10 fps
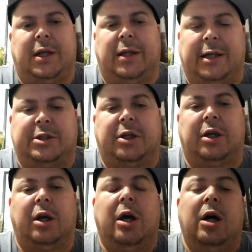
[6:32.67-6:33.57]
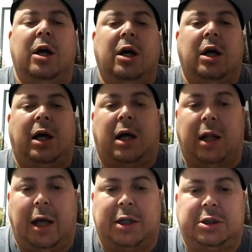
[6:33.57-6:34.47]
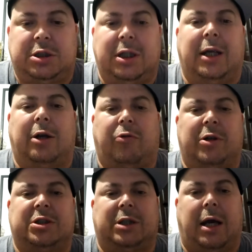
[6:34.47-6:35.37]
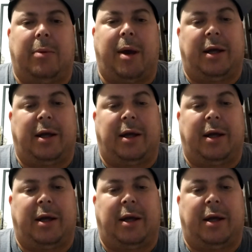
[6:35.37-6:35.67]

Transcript: unless you clutch in crunch time.